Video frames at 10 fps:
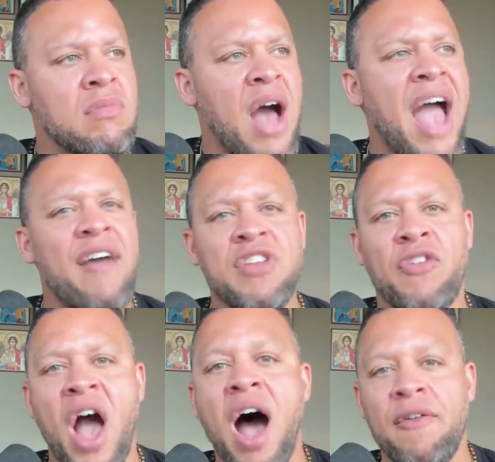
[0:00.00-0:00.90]
I have enough
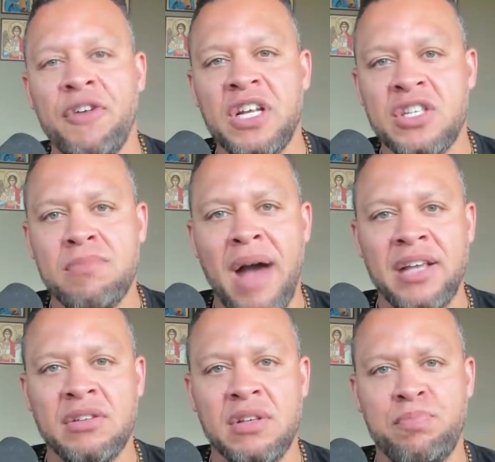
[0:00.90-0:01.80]
confidence in my
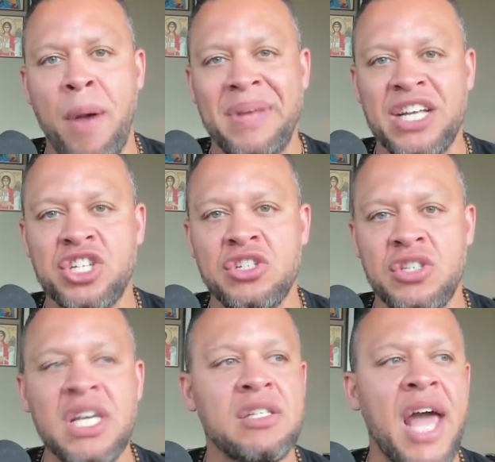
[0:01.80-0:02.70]
premonitions
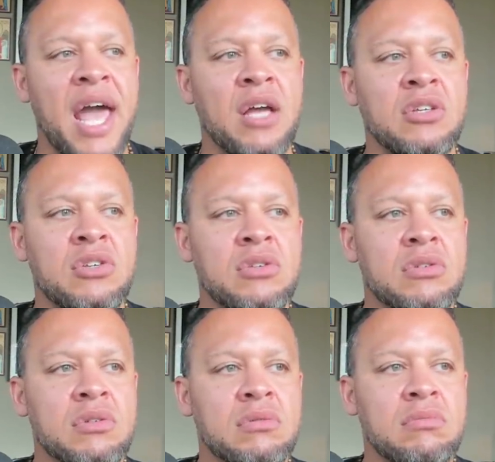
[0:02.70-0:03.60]
these days
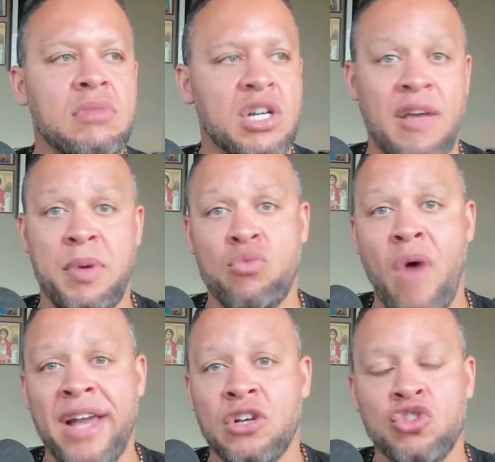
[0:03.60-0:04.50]
because I've been
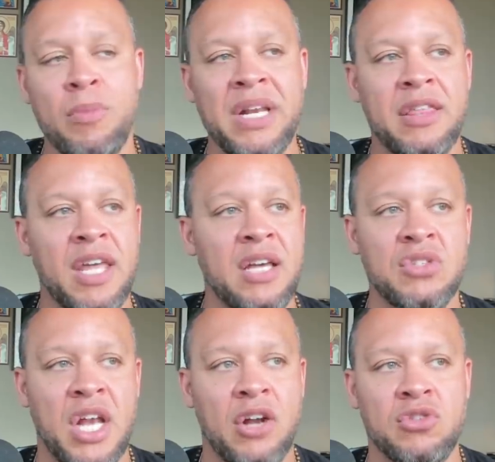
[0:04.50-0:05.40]
right on so many things,
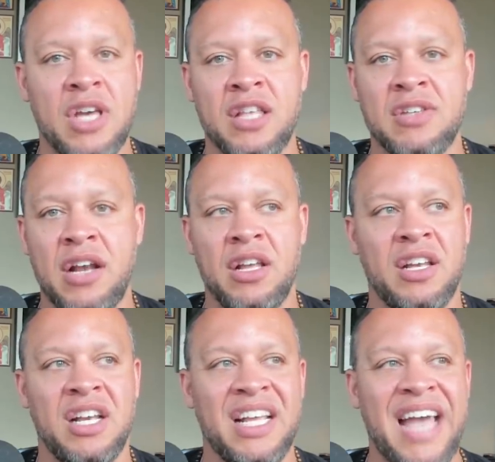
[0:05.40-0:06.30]
and I don't say this out in,